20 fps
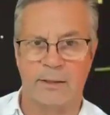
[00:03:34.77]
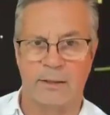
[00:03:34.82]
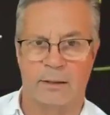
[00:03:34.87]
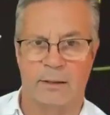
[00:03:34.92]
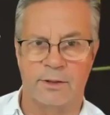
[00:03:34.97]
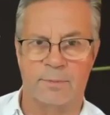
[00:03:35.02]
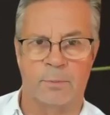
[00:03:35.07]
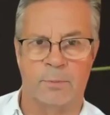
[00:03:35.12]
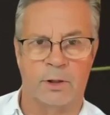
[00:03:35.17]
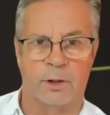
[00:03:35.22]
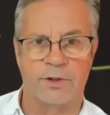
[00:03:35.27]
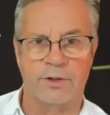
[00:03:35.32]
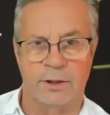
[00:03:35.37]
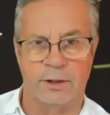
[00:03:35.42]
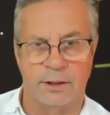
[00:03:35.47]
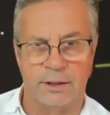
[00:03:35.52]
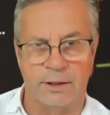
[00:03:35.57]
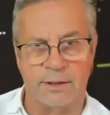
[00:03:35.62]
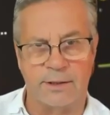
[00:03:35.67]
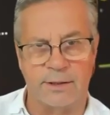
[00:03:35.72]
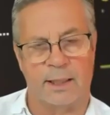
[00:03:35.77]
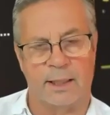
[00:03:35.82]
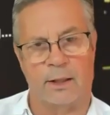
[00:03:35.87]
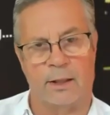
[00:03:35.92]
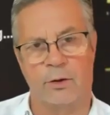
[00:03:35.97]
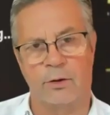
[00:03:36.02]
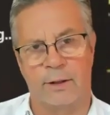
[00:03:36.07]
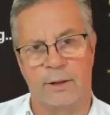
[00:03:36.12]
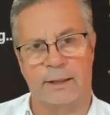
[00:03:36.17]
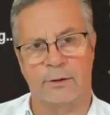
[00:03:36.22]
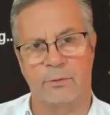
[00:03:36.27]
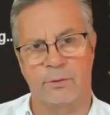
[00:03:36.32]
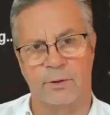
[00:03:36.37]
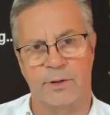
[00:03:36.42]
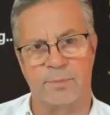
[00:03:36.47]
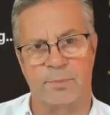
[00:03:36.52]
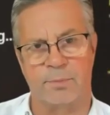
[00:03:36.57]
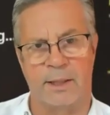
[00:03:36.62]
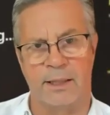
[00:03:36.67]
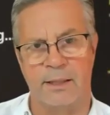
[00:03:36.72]
Smart cities can connect to the
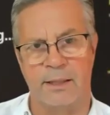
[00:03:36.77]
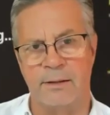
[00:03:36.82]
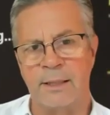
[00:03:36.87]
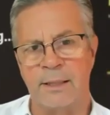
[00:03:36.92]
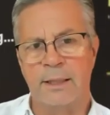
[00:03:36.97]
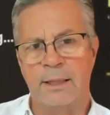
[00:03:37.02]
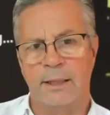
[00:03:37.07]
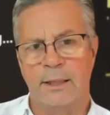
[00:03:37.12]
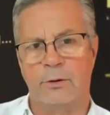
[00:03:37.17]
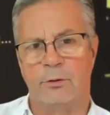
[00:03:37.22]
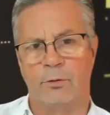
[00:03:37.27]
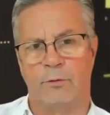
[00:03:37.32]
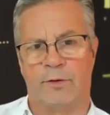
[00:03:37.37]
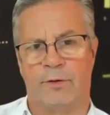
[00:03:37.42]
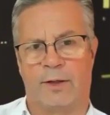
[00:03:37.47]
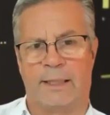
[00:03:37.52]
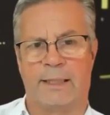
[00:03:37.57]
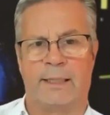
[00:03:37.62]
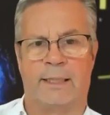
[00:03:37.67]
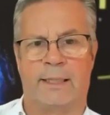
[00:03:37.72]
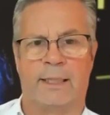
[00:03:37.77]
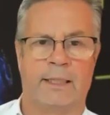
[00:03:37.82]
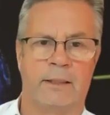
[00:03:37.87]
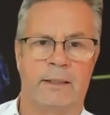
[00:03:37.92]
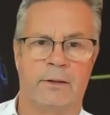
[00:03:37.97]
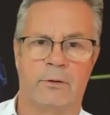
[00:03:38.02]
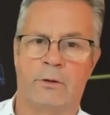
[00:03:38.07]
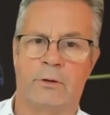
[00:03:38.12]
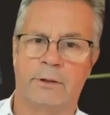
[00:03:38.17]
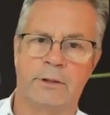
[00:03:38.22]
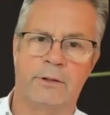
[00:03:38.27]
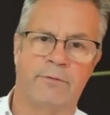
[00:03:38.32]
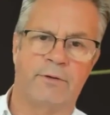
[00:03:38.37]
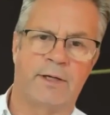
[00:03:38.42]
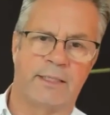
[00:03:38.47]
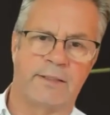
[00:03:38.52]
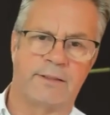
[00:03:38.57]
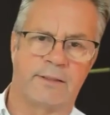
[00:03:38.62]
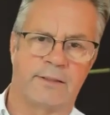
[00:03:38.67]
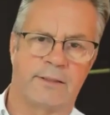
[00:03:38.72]
space to validate all the
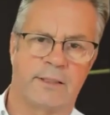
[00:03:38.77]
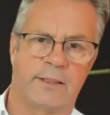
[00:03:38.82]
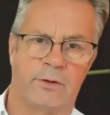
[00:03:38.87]
devices that